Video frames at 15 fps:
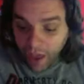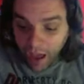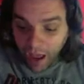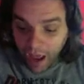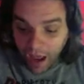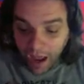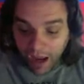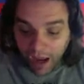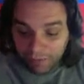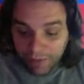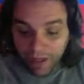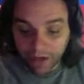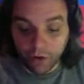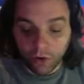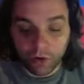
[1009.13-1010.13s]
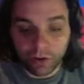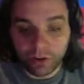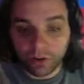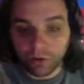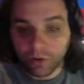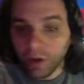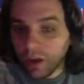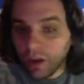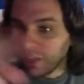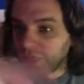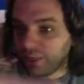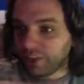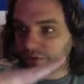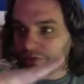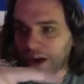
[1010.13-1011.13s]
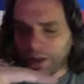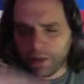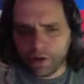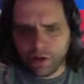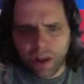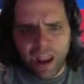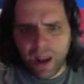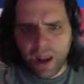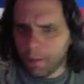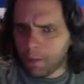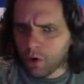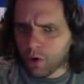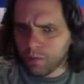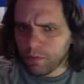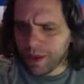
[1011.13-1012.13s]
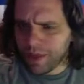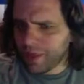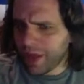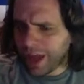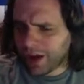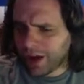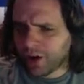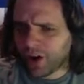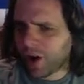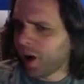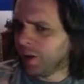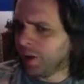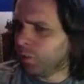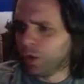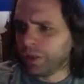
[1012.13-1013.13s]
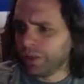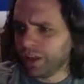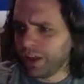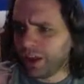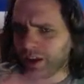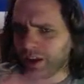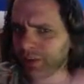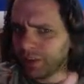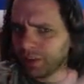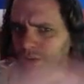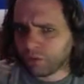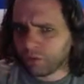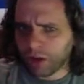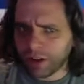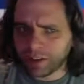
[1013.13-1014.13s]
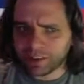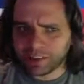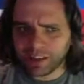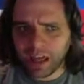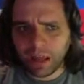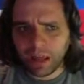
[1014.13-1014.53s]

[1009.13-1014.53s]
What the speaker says: I'm not going to, the father can't put me there within the right time